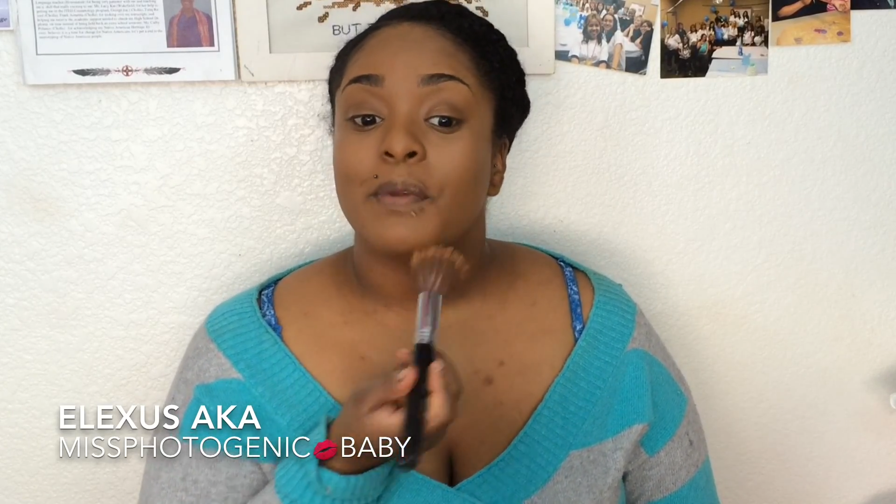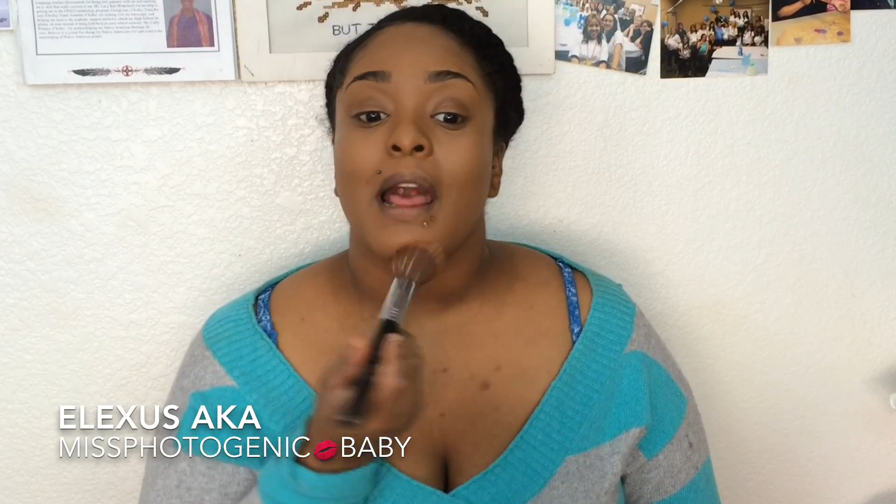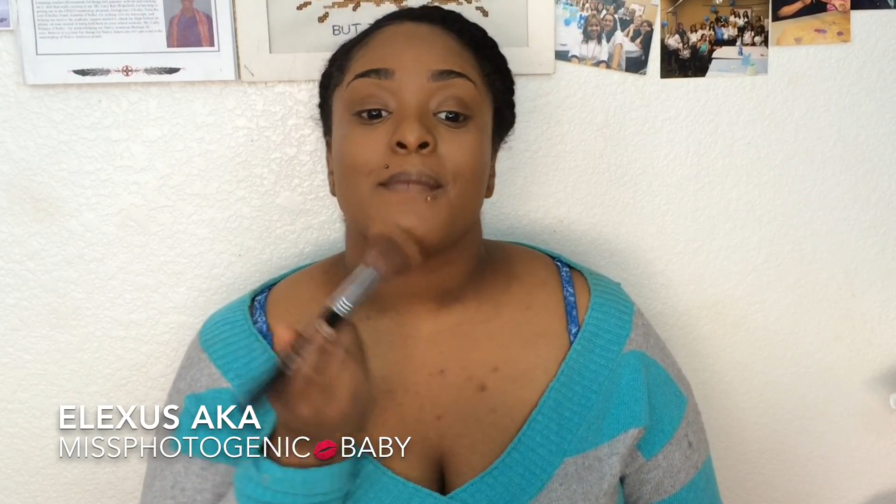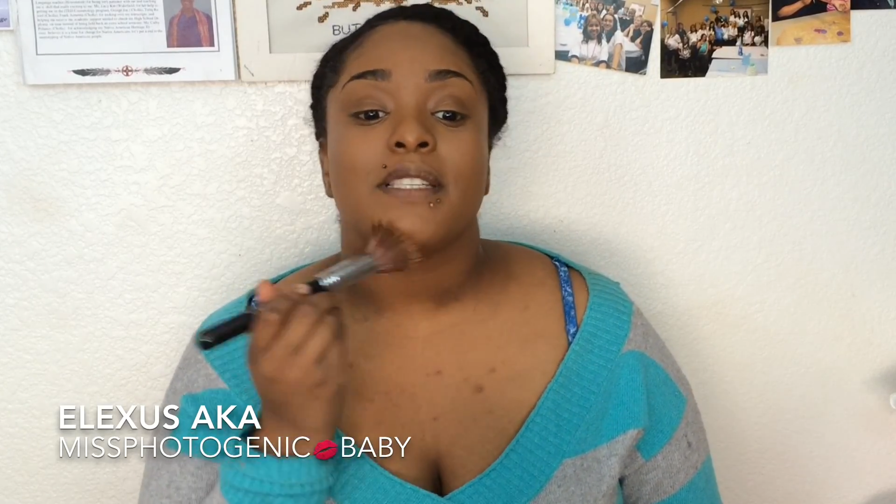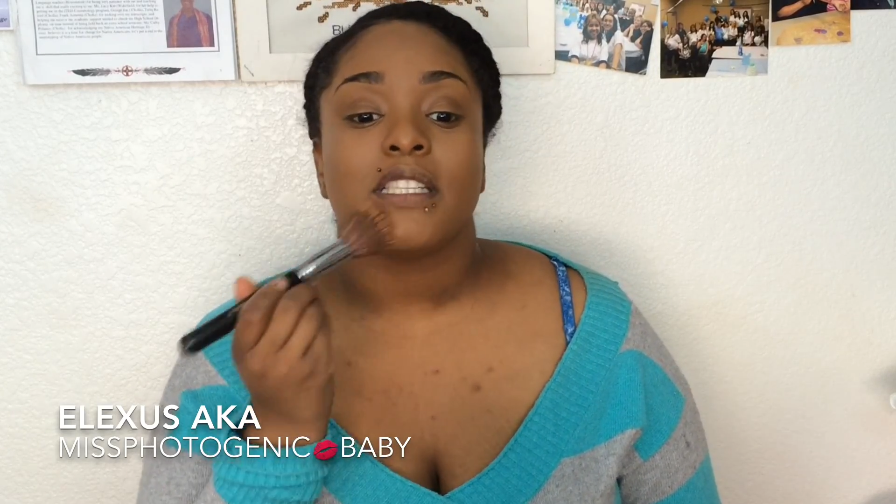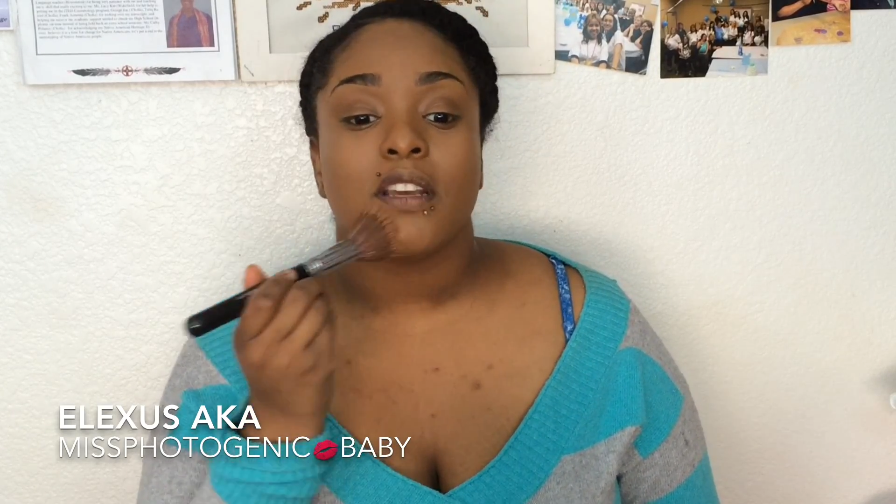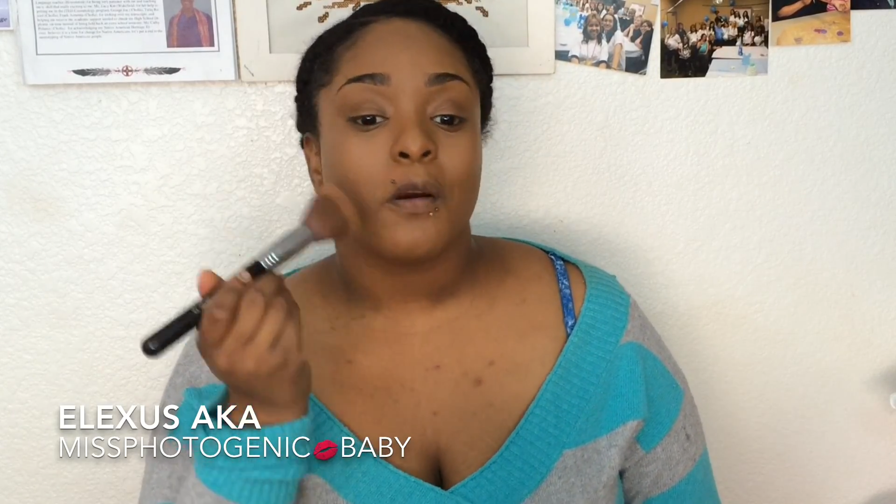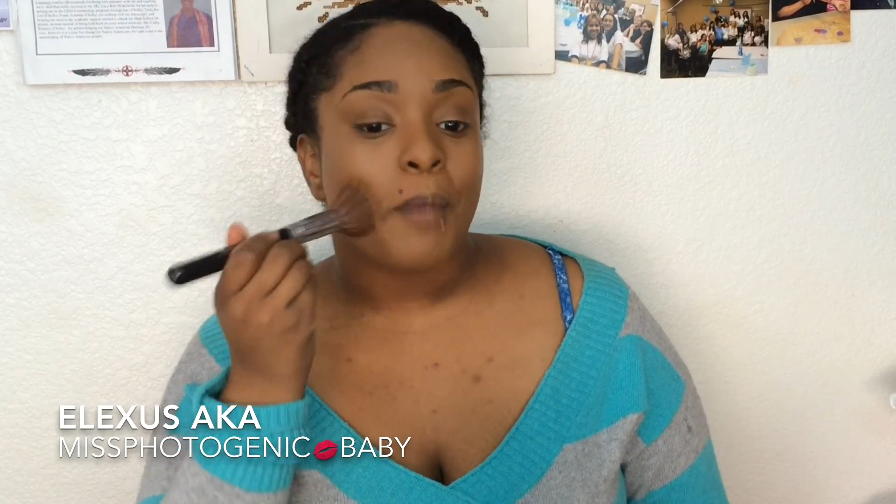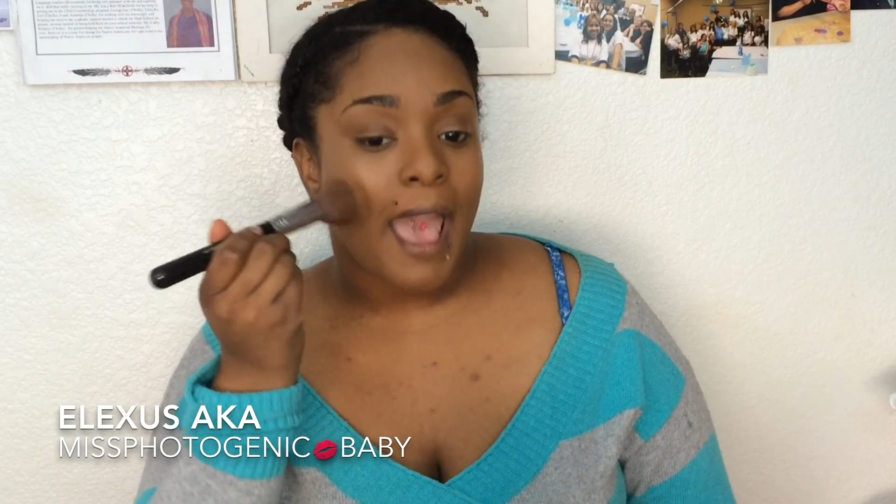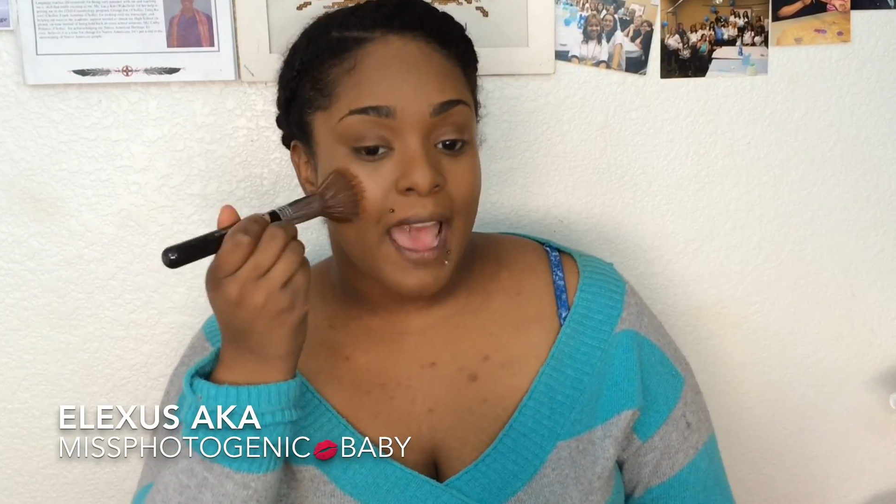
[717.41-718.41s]
but I'm
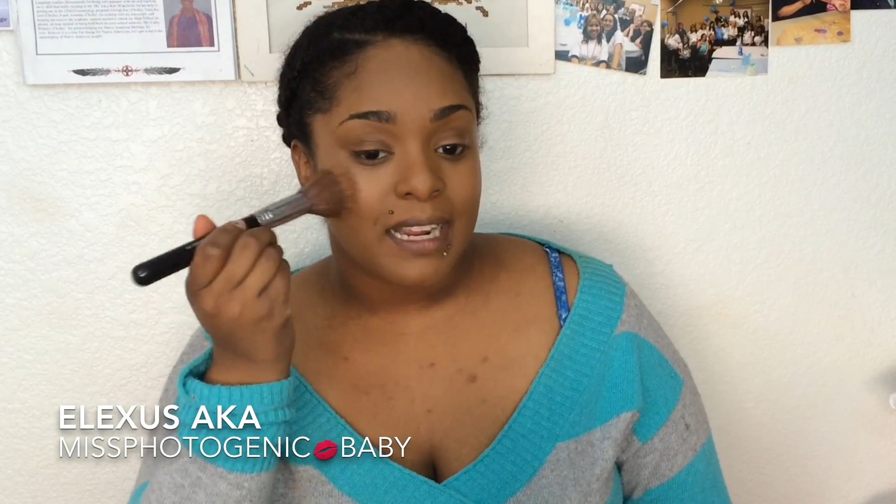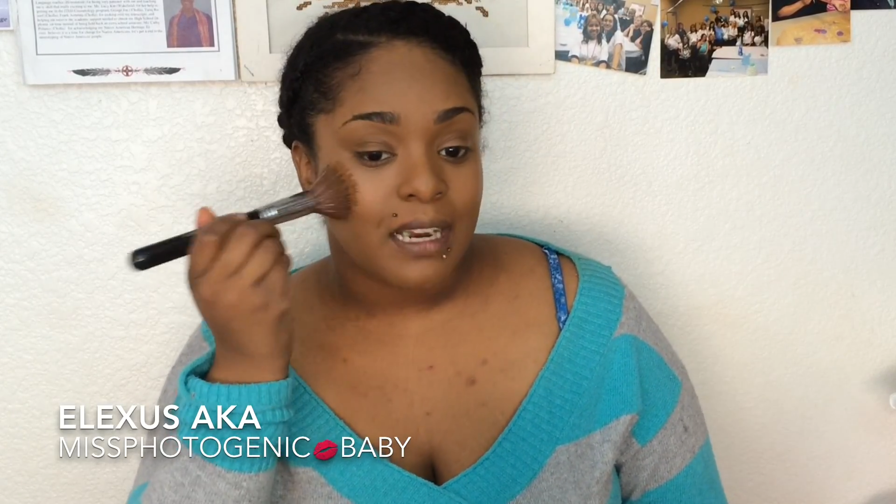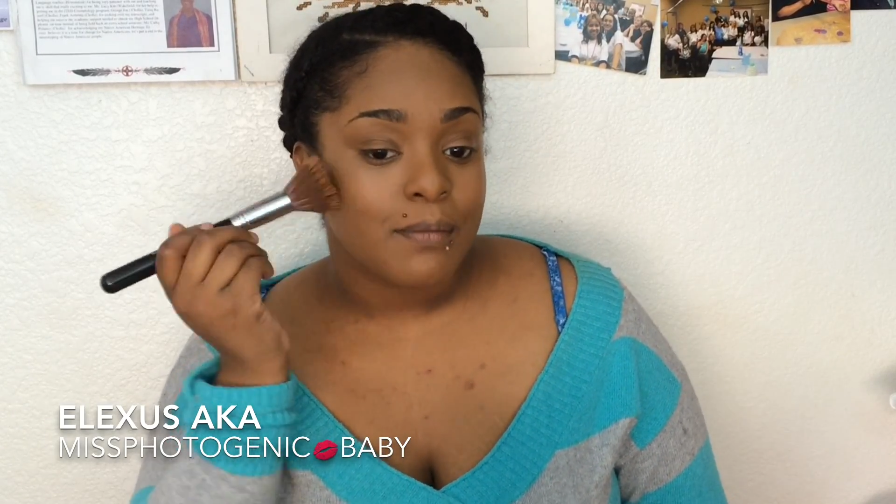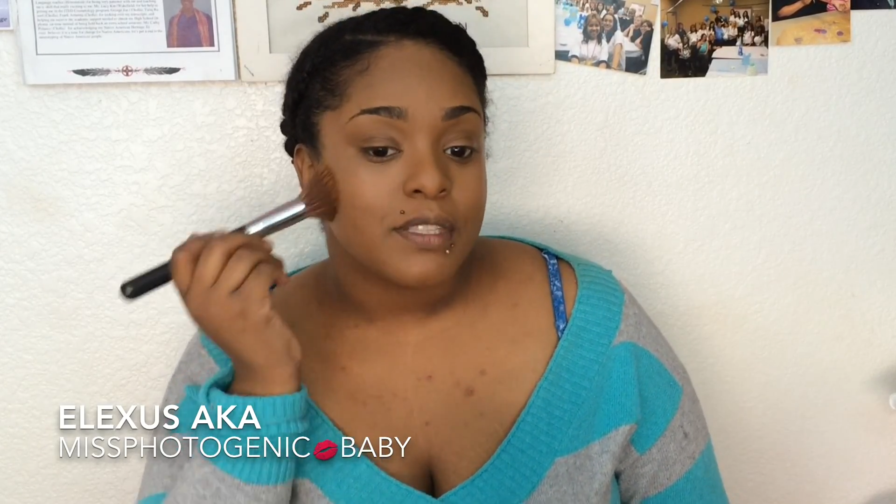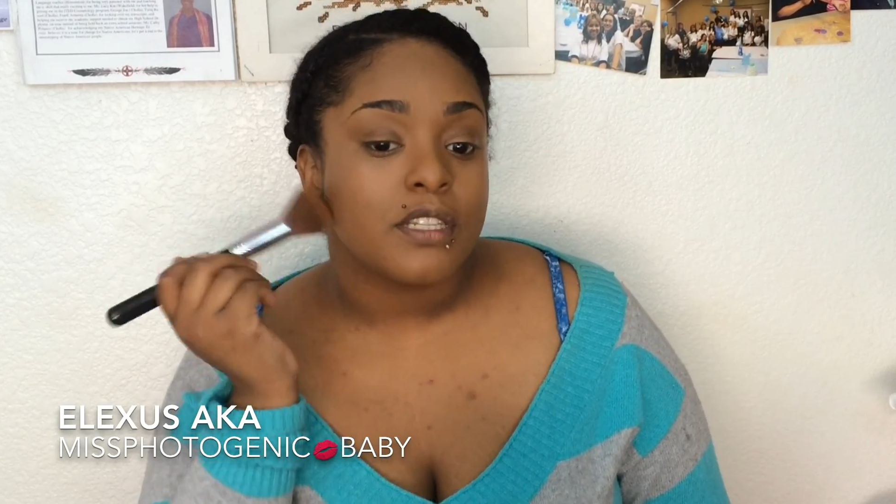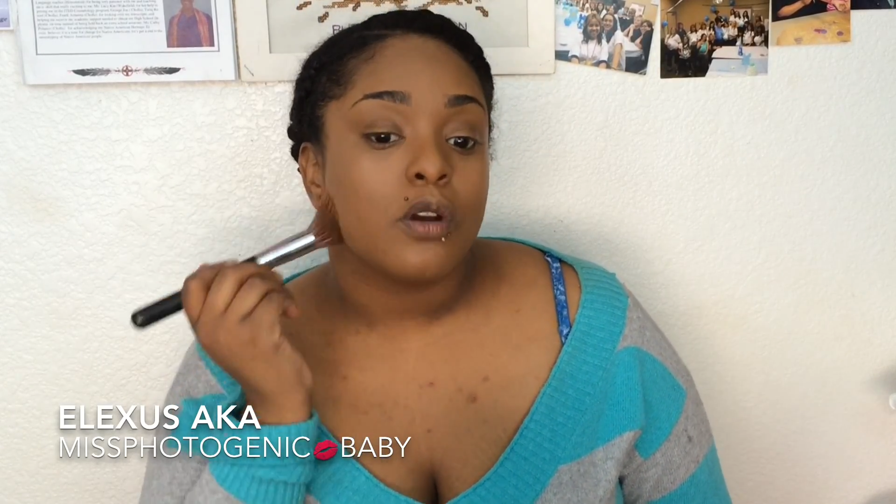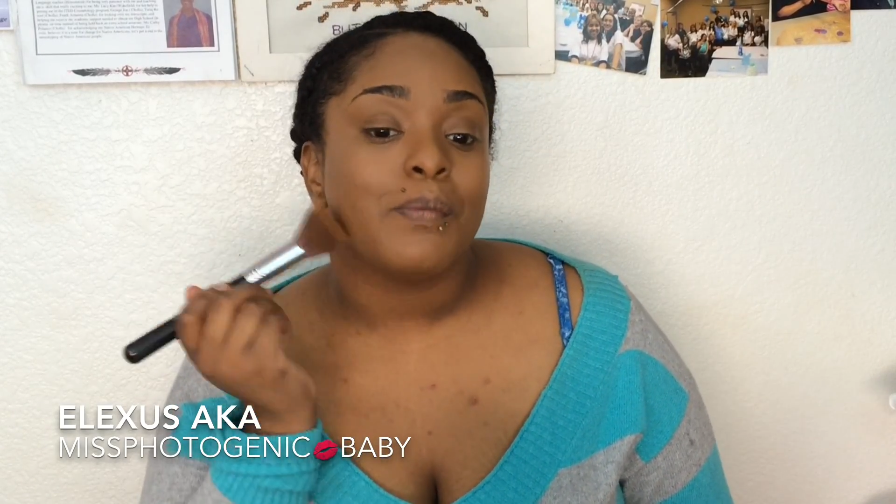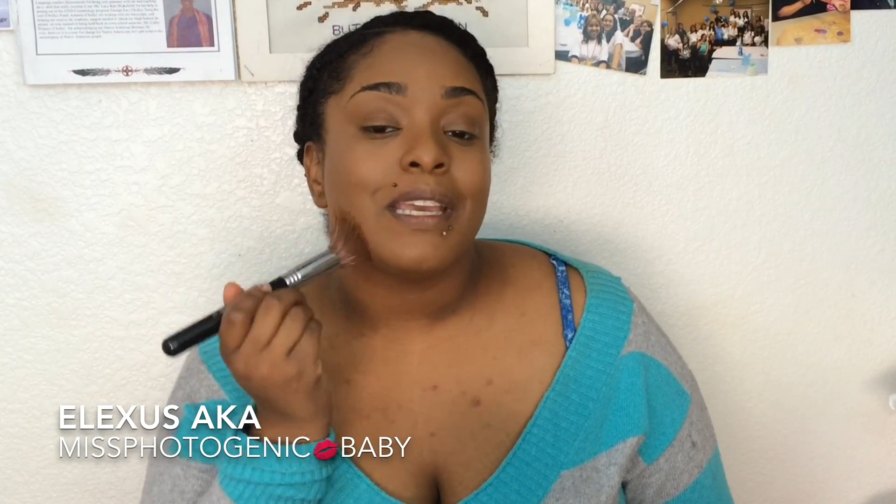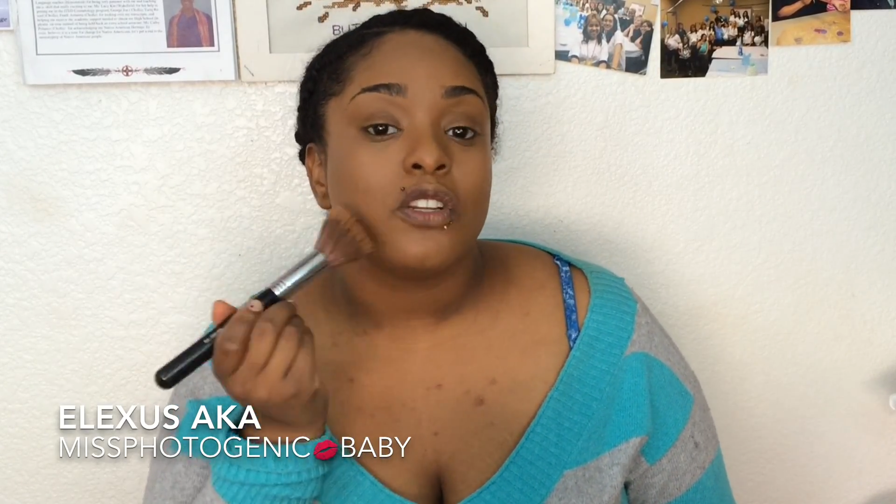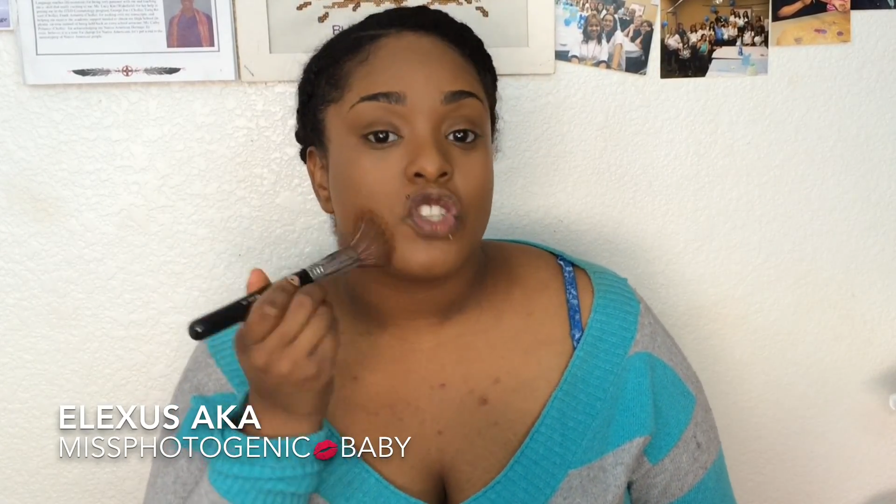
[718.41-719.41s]
still patting, I'm still being